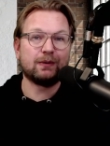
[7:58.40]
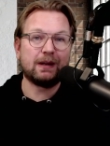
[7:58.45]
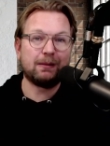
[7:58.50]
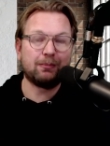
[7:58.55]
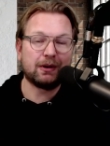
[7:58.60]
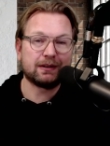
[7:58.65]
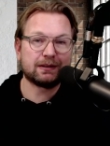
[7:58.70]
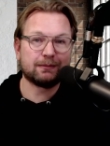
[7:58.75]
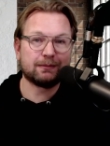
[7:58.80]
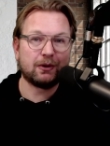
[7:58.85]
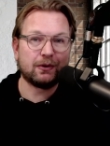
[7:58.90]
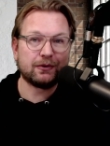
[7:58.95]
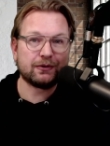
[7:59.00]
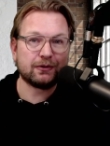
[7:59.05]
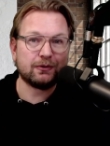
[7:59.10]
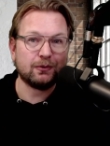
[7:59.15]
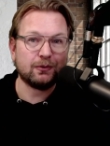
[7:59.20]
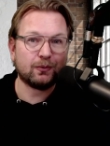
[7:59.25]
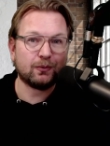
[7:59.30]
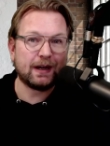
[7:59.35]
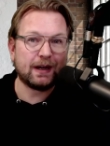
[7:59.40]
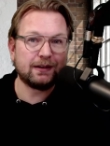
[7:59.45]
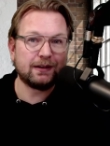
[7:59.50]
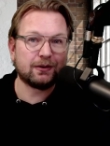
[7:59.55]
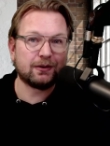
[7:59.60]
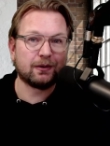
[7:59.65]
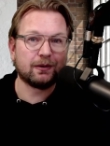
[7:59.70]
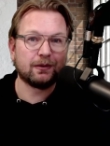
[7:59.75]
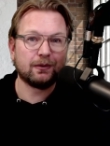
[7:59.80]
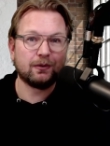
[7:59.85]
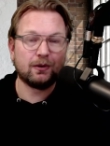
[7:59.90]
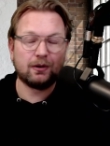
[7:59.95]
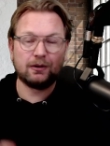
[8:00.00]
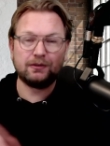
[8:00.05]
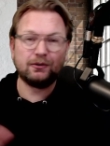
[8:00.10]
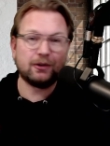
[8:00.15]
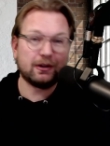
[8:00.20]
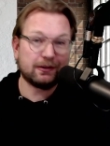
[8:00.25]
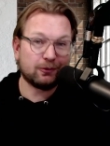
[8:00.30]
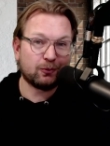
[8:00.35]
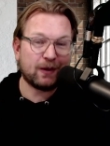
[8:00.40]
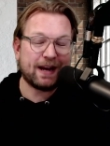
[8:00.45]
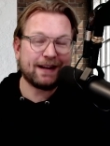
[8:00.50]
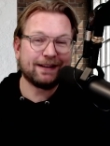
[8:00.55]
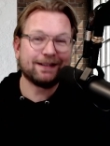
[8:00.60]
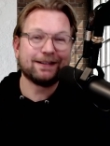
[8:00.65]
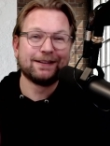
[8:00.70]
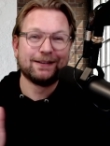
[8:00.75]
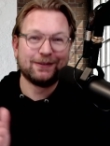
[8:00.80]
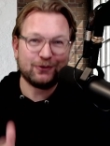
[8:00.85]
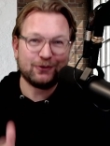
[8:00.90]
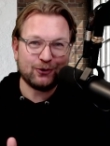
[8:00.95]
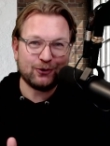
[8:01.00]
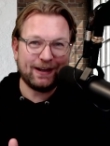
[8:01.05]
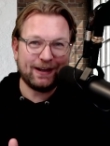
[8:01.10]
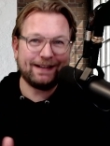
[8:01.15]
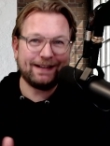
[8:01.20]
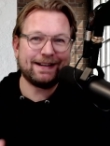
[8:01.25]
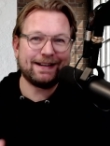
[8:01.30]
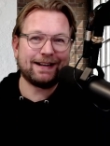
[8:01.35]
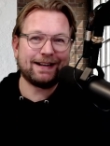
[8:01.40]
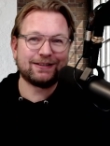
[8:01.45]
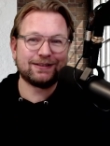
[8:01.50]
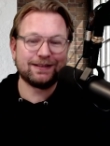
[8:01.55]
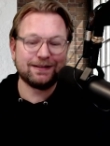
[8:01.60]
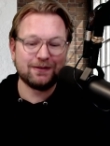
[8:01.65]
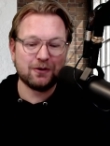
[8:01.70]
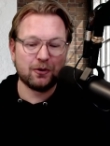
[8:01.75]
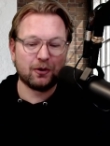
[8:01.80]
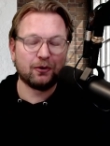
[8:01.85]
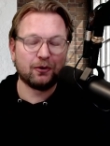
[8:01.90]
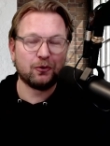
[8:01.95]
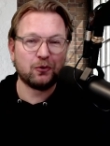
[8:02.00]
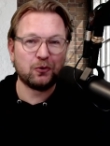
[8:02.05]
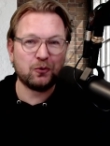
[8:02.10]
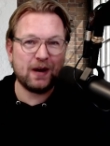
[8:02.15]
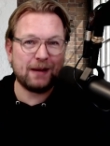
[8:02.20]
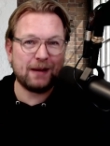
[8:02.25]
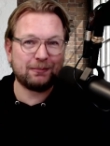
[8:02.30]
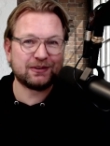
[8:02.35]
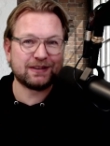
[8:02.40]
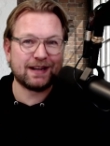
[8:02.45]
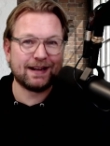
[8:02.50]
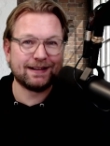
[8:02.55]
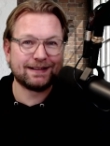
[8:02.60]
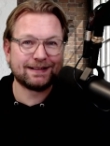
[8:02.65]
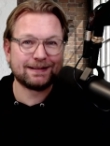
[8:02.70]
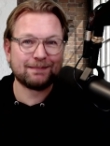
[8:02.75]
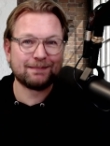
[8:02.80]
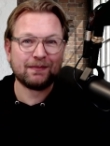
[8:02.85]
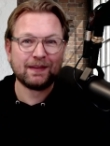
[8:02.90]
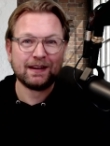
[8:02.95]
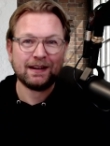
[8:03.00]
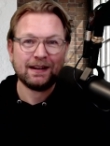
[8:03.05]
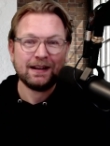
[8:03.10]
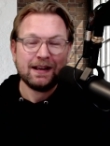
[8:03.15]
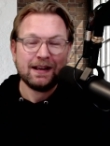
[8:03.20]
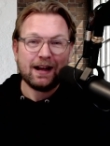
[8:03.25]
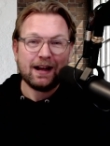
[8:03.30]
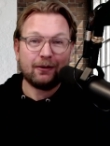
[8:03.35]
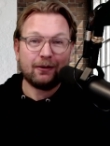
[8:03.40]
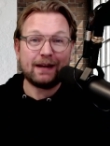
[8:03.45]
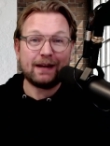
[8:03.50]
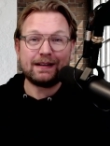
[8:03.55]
possible to rank your, or not rank, to index your websites. All right,